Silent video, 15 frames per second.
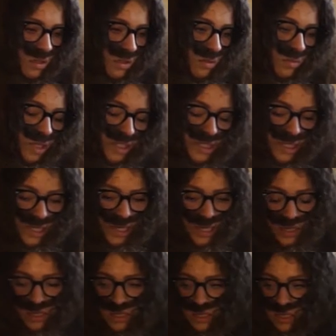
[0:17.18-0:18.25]
Oh, my
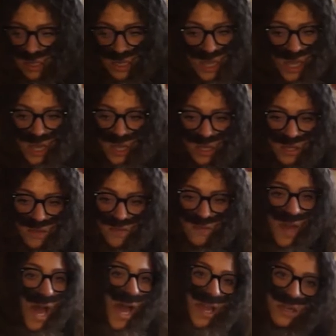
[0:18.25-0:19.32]
dad.
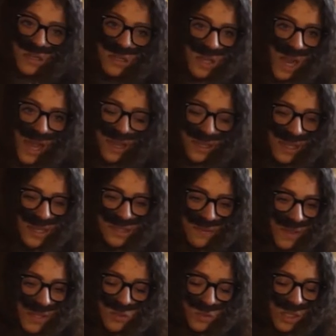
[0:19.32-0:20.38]
Fine, I guess
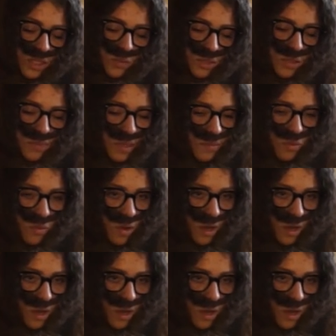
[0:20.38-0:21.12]
if that's really what the people